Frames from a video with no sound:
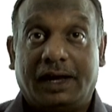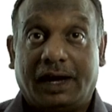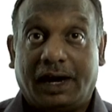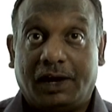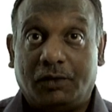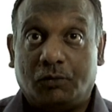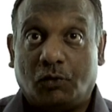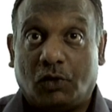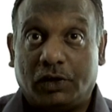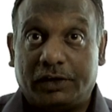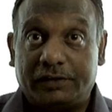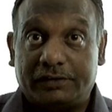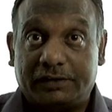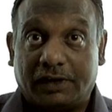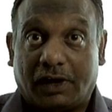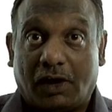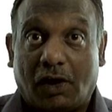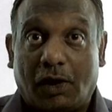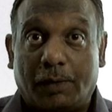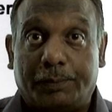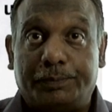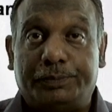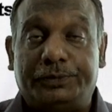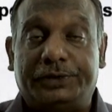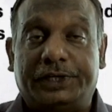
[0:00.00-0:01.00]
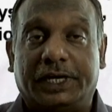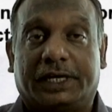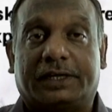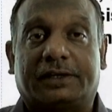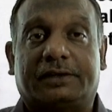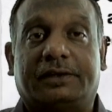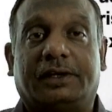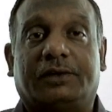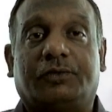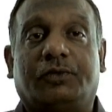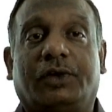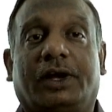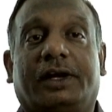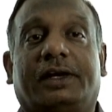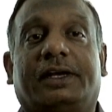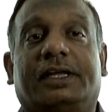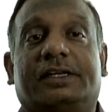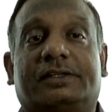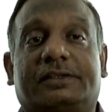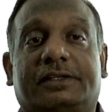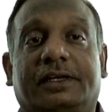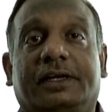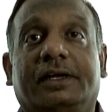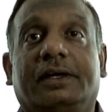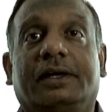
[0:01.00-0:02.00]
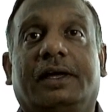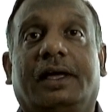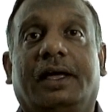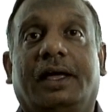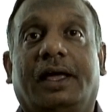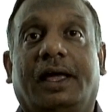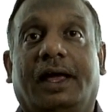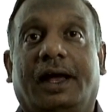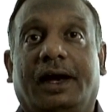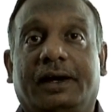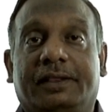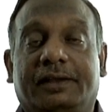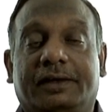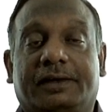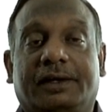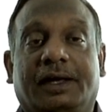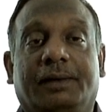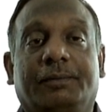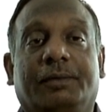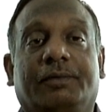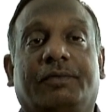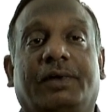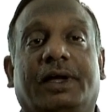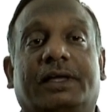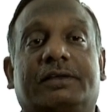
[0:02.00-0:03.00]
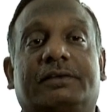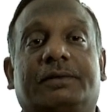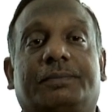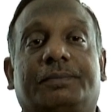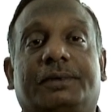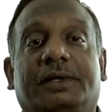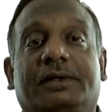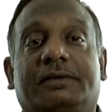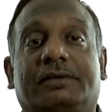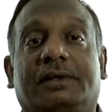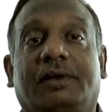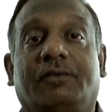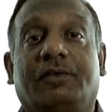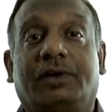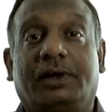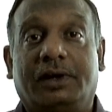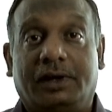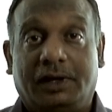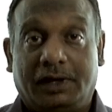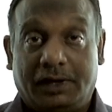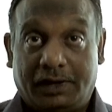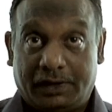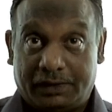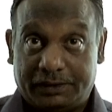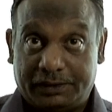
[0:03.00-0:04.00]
And what is the object that we are testing at the time of acceptance level?